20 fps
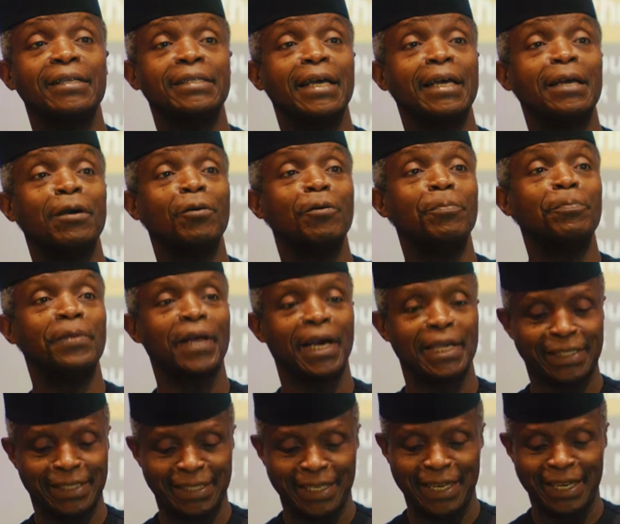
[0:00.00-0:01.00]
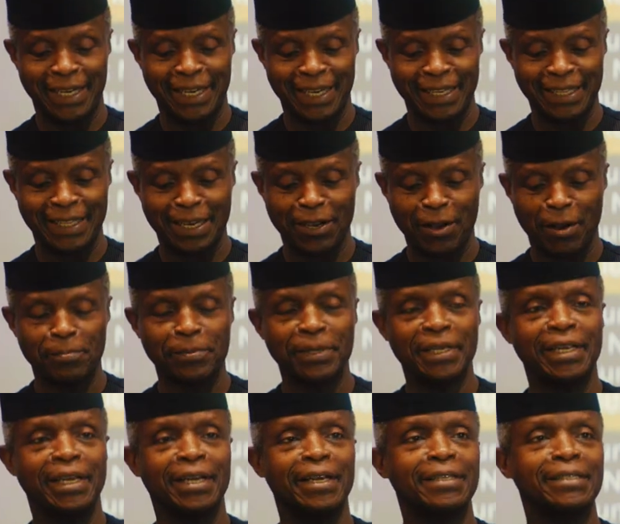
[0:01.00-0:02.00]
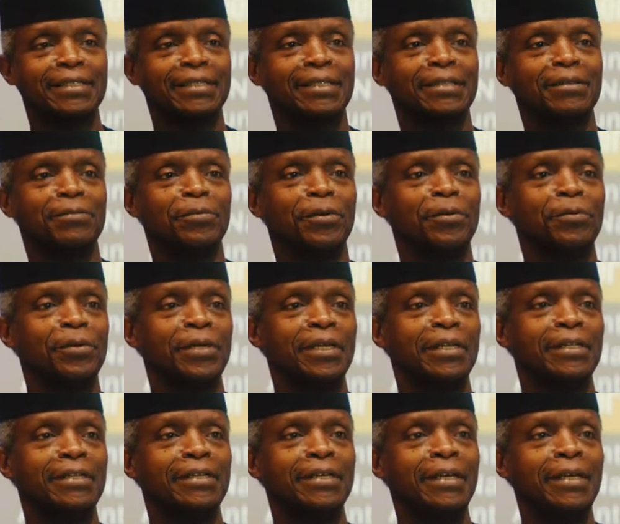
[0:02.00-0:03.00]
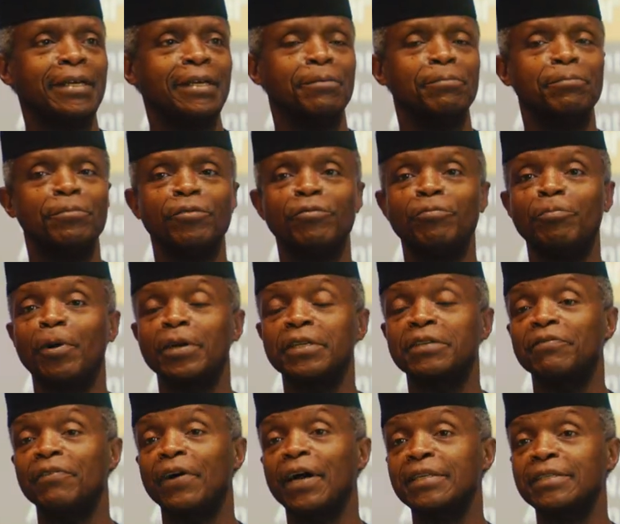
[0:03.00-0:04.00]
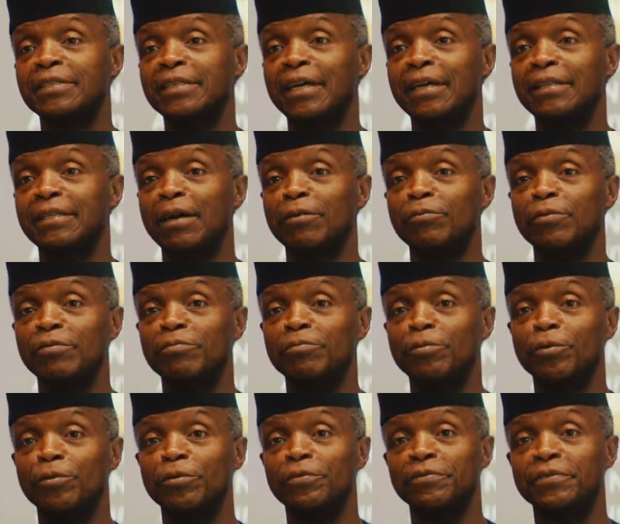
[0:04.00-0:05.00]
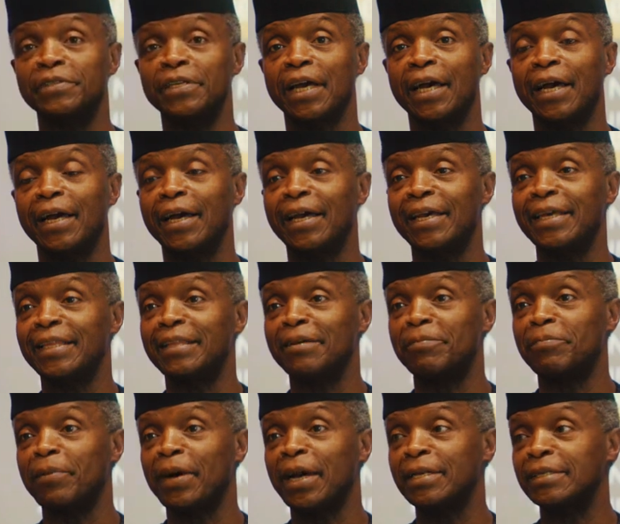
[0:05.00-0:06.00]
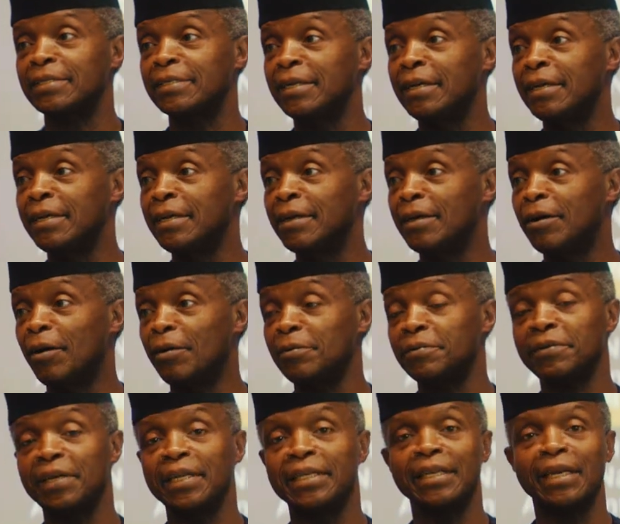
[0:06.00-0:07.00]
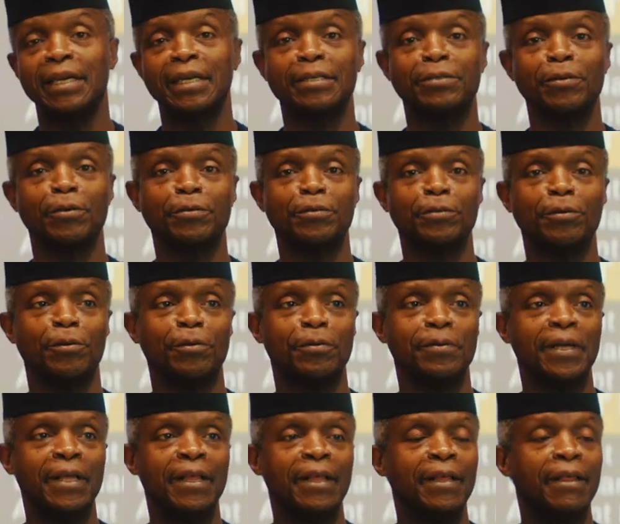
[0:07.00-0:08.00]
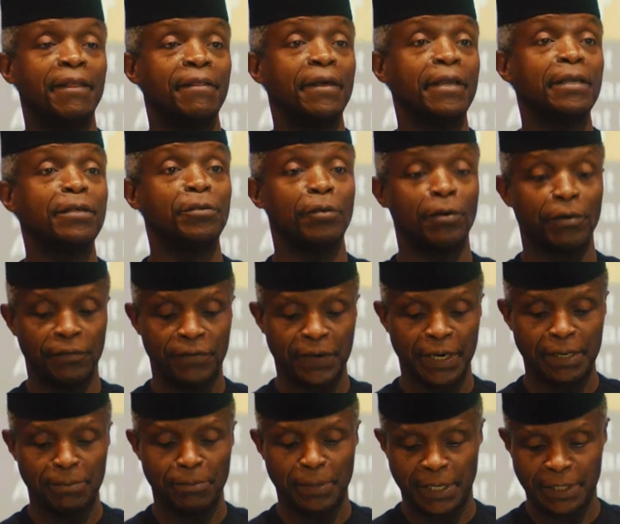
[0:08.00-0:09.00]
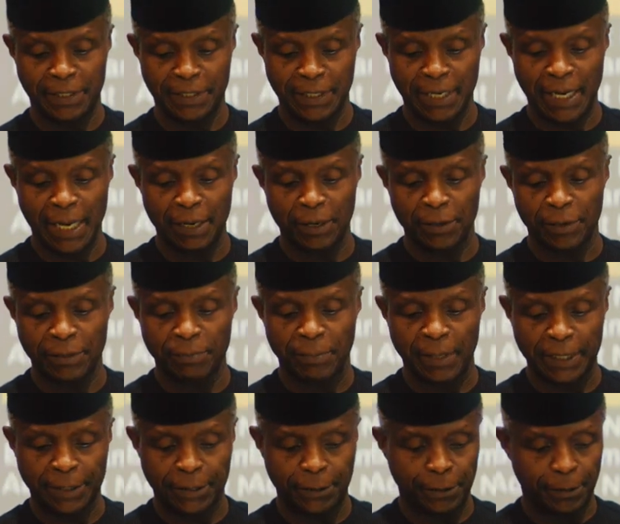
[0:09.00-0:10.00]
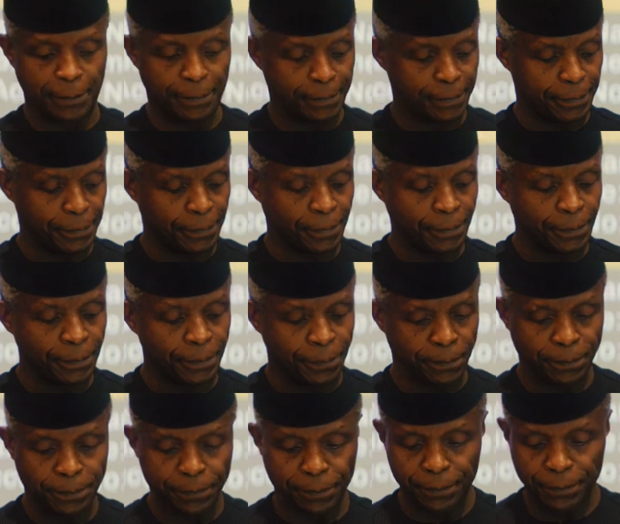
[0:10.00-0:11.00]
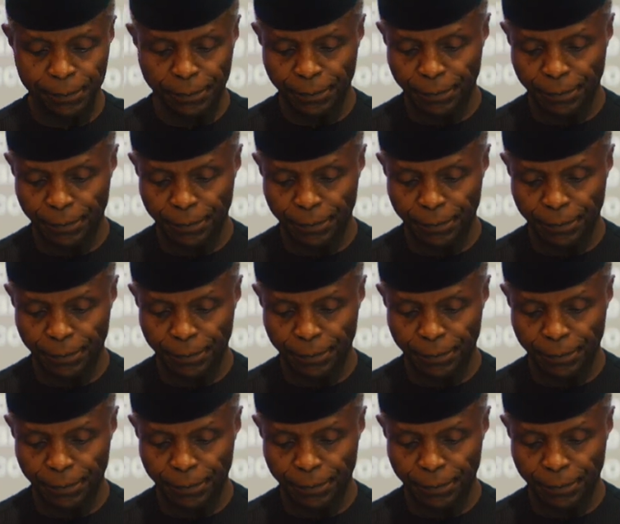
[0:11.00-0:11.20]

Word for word: And I hope that in the coming years, we will move much faster than we've moved in the past 100 years or so. Thank you all very much. God bless you.